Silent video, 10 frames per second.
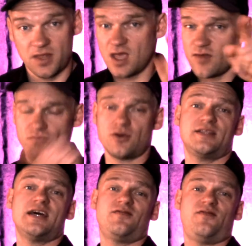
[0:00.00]
If you are
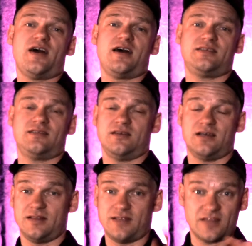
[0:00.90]
that fast
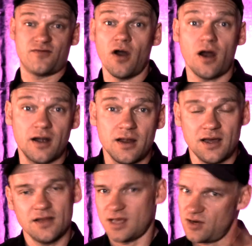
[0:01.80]
and that far,
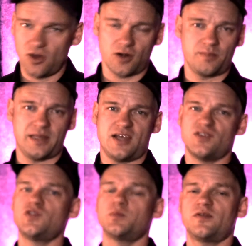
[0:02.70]
then you're gonna play
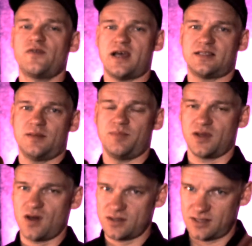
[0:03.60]
super fast
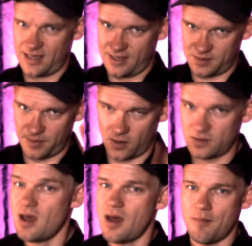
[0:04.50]
because it's about
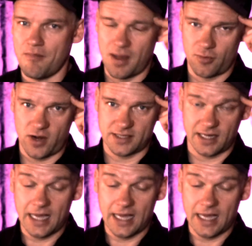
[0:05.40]
memorizing.